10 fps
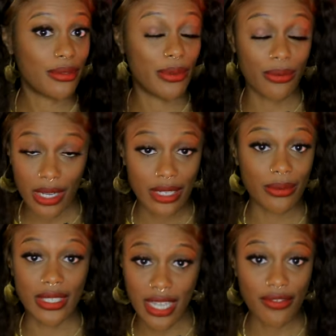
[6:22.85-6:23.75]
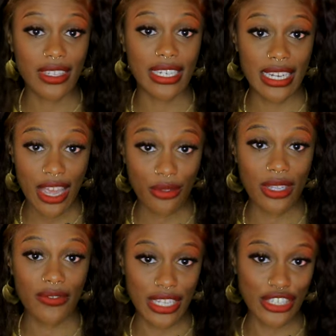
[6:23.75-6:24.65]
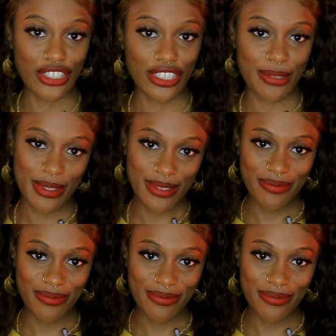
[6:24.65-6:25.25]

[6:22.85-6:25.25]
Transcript: We want, we definitely need healthy relationships.